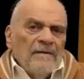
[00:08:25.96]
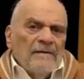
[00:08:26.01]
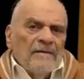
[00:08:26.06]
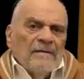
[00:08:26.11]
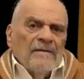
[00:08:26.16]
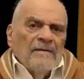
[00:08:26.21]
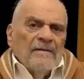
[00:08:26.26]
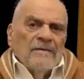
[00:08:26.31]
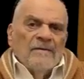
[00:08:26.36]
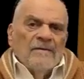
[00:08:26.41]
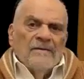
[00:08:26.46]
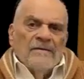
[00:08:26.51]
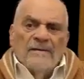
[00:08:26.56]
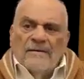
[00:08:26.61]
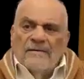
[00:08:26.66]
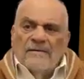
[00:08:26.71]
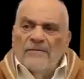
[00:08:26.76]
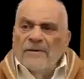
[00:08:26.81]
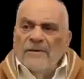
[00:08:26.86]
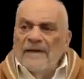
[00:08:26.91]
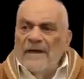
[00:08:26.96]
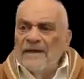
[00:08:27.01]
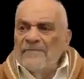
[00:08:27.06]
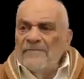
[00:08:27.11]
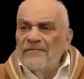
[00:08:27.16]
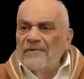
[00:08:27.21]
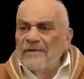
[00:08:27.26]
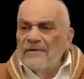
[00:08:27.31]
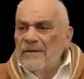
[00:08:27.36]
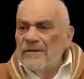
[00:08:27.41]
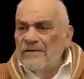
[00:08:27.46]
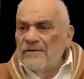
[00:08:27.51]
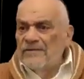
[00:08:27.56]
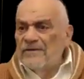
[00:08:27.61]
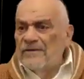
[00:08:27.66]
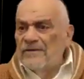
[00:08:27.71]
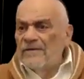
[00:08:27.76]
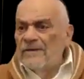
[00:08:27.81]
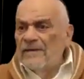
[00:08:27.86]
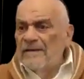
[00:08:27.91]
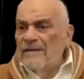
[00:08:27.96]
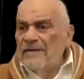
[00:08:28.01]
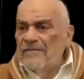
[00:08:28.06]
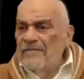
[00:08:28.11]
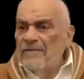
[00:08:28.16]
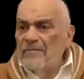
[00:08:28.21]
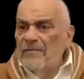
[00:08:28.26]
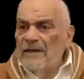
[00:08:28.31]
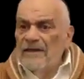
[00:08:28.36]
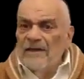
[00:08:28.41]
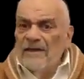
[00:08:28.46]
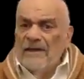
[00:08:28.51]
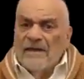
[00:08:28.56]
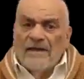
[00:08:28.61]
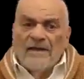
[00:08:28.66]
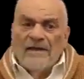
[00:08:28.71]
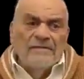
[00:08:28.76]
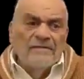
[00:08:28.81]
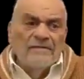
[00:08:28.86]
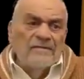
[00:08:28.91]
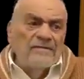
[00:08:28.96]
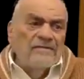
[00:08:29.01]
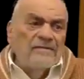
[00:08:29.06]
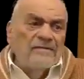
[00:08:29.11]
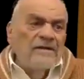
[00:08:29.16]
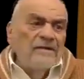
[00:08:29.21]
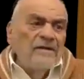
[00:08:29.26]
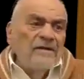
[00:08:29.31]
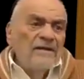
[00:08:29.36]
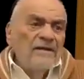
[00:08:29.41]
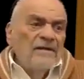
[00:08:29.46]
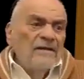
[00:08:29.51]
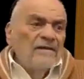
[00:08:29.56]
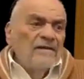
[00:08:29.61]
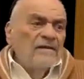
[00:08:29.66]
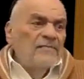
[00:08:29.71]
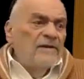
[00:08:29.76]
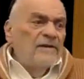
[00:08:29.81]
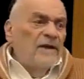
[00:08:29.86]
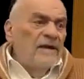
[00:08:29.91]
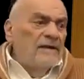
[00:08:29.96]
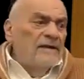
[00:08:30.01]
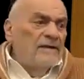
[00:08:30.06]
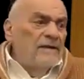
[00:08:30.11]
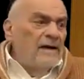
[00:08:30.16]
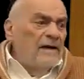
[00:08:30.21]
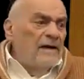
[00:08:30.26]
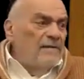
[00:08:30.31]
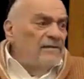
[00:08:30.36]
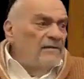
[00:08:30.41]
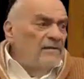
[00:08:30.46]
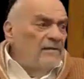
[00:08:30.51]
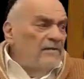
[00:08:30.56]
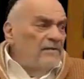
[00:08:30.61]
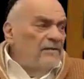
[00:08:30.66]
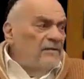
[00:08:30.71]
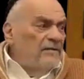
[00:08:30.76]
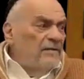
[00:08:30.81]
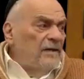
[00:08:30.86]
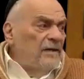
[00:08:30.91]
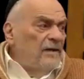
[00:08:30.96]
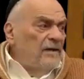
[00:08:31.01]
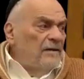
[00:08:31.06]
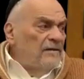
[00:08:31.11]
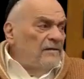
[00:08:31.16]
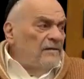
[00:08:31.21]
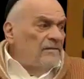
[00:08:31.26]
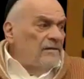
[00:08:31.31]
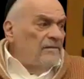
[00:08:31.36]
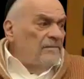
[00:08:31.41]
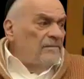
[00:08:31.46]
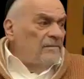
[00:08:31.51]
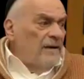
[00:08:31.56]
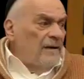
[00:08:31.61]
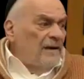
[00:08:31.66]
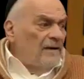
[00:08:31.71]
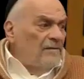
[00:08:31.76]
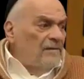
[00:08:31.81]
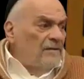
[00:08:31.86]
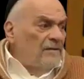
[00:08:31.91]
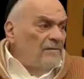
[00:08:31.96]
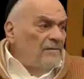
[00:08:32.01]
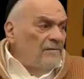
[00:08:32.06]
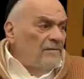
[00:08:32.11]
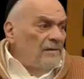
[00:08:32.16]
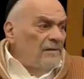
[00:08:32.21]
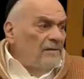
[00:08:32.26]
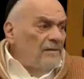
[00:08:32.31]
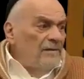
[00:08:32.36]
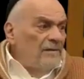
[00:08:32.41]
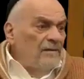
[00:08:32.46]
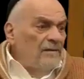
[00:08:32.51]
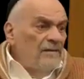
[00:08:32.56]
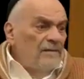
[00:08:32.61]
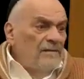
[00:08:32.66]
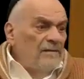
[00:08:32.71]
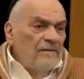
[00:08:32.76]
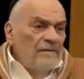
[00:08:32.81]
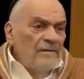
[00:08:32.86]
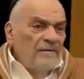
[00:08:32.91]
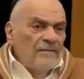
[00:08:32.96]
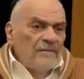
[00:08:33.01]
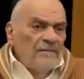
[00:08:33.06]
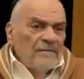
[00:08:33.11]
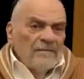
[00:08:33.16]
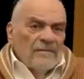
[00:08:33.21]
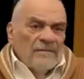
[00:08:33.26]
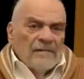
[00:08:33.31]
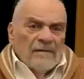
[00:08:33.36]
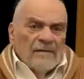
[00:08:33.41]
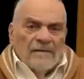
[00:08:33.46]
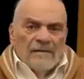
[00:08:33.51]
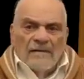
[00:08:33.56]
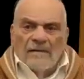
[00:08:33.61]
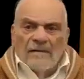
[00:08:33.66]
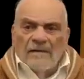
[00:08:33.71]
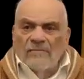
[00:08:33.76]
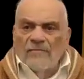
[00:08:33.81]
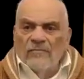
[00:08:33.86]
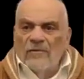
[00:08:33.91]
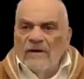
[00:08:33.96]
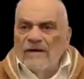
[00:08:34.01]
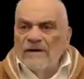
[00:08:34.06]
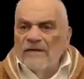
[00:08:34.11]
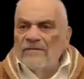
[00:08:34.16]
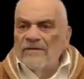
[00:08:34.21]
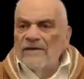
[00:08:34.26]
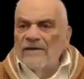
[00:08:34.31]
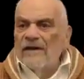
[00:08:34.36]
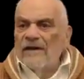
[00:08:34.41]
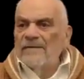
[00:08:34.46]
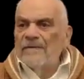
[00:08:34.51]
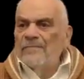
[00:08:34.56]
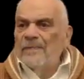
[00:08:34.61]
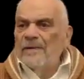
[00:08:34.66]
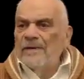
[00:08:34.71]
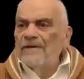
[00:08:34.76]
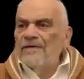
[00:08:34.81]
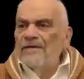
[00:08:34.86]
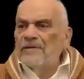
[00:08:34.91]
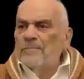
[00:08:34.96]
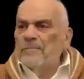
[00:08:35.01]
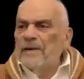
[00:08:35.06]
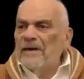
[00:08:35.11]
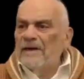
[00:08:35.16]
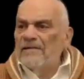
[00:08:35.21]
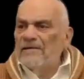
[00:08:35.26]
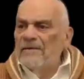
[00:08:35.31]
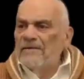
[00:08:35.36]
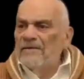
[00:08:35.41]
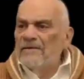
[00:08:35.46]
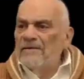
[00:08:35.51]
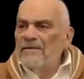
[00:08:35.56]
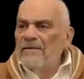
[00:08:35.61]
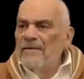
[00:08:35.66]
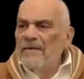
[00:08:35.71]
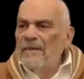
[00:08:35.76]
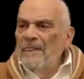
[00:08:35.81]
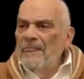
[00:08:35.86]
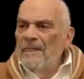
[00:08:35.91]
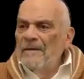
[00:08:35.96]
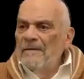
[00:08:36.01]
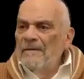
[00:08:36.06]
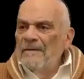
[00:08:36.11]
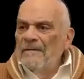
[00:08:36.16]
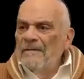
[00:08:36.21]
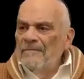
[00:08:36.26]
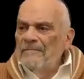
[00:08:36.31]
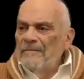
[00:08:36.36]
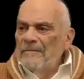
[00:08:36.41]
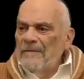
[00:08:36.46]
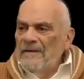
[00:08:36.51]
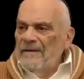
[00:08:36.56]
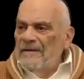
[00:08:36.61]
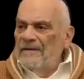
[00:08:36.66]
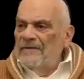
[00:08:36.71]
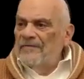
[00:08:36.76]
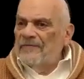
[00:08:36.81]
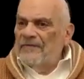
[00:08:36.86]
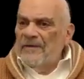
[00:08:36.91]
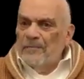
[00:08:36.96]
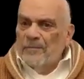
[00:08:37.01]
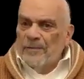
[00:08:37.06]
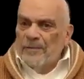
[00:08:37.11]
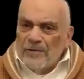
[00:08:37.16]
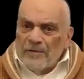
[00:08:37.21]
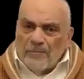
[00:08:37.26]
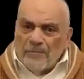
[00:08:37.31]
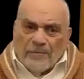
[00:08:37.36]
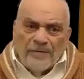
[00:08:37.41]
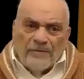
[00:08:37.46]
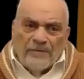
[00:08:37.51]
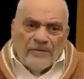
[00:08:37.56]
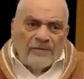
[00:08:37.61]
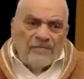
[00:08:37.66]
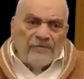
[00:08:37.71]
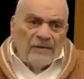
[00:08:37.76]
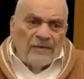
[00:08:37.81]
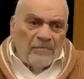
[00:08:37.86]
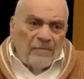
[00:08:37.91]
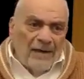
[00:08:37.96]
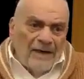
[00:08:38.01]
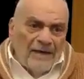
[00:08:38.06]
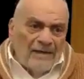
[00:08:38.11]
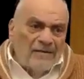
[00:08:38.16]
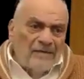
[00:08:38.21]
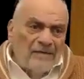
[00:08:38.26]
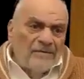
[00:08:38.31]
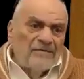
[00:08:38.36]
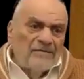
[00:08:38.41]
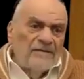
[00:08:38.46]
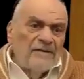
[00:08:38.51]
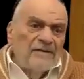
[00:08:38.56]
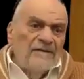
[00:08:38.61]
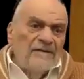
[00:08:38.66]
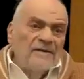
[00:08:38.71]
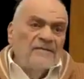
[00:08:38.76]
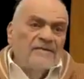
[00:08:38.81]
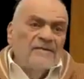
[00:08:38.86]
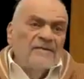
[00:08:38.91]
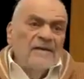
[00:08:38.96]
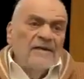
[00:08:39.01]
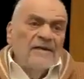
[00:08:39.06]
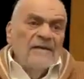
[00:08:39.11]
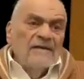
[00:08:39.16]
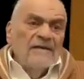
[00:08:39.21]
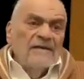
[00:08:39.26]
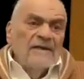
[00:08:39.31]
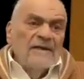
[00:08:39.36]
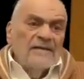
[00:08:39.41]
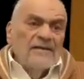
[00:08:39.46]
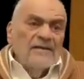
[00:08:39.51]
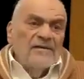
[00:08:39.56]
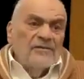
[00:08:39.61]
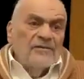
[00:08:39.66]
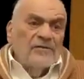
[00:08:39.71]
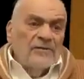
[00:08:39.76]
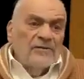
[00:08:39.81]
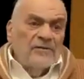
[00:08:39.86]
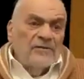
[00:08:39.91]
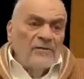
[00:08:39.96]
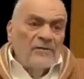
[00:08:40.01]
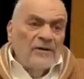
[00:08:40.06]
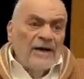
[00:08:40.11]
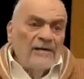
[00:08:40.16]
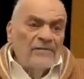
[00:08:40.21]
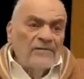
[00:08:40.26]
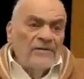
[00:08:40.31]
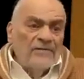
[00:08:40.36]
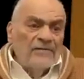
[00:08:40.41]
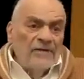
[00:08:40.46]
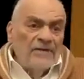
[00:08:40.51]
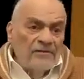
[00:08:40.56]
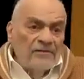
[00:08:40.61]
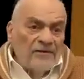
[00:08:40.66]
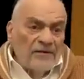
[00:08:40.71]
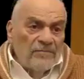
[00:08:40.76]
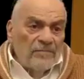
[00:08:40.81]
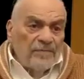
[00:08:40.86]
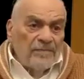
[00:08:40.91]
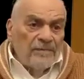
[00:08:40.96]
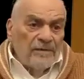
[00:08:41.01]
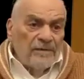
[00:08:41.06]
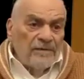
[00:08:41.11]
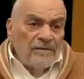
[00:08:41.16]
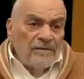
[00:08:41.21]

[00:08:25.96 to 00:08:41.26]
So here we have the question that everybody asks. If God hardens the heart of Pharaoh, then why does God punish Pharaoh? And if the purpose of the Makos is that they should go out of Egypt,